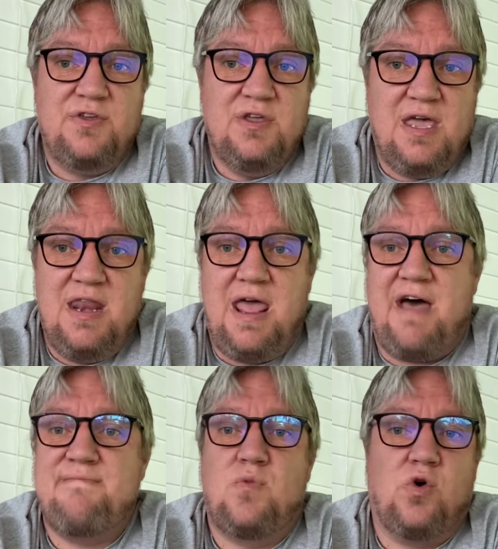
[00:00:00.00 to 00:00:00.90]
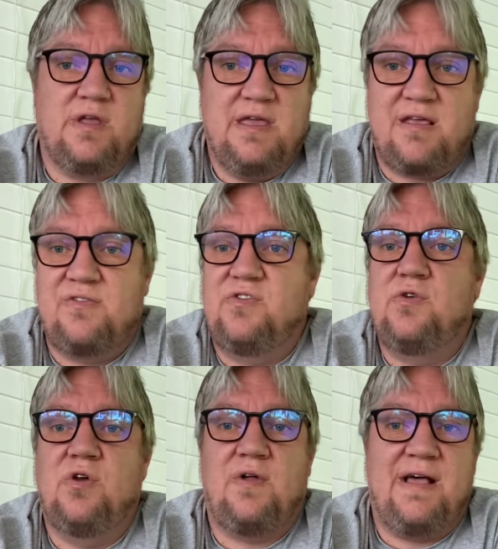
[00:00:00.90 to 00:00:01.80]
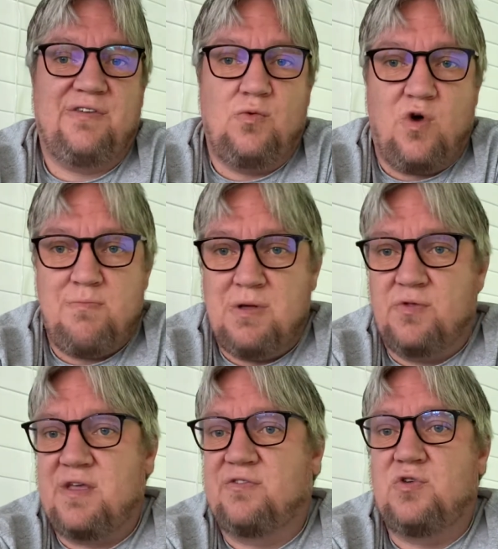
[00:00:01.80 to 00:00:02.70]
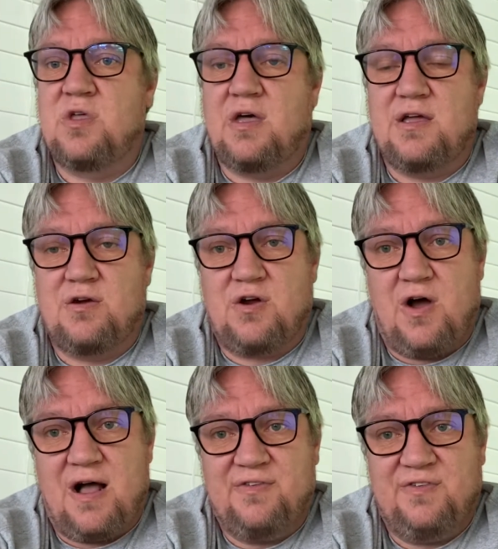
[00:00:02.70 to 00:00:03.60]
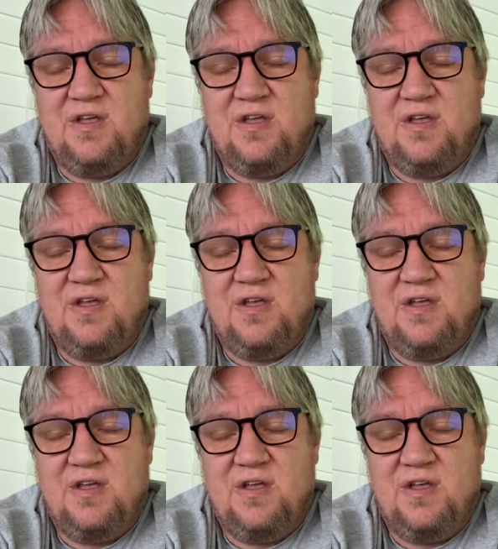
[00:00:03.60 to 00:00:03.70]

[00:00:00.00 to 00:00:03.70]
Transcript: You can have more kids utilizing one building so you can cut your costs.